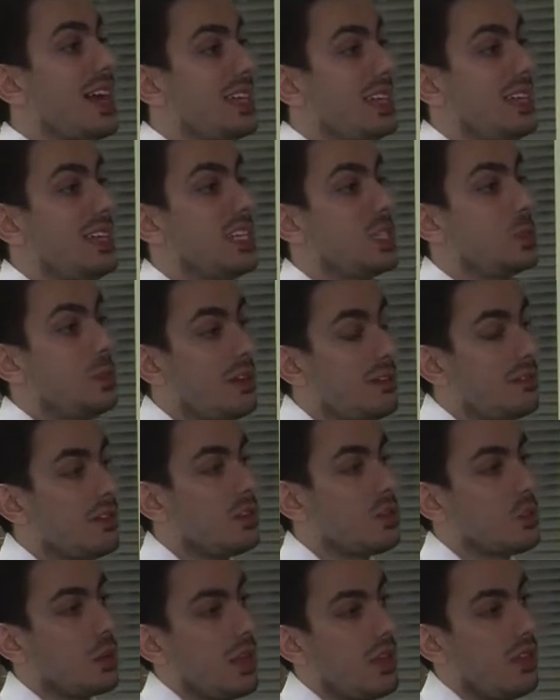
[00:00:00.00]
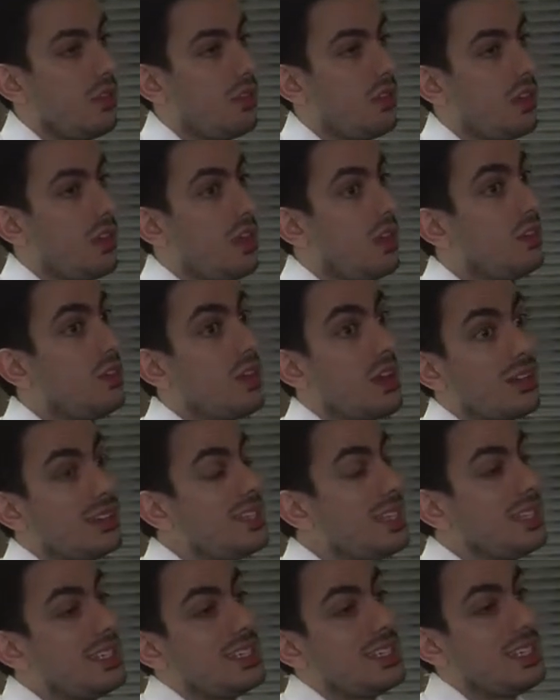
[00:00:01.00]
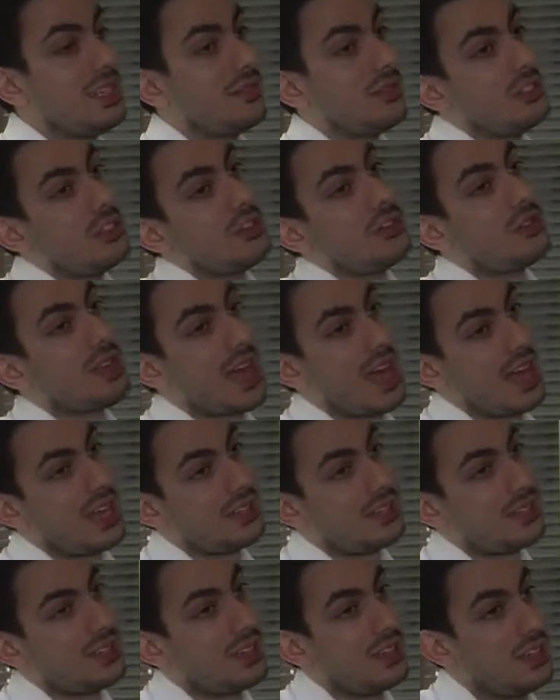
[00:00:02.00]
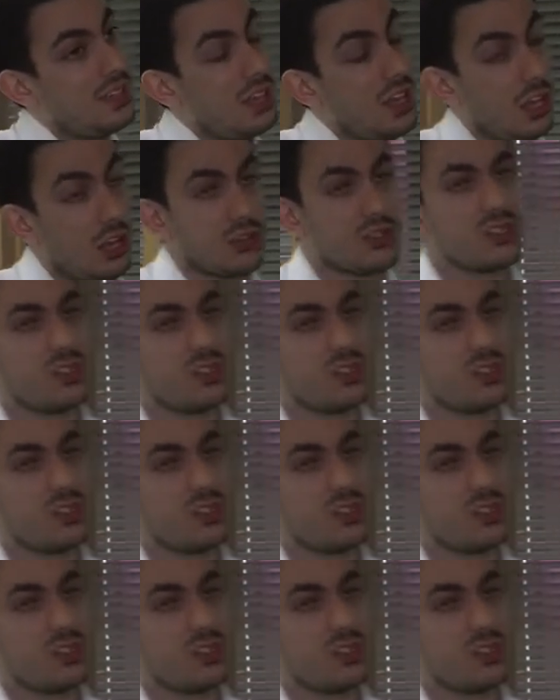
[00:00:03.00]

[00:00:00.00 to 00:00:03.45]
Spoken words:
had any experience with. 90 didn't even do that. A lot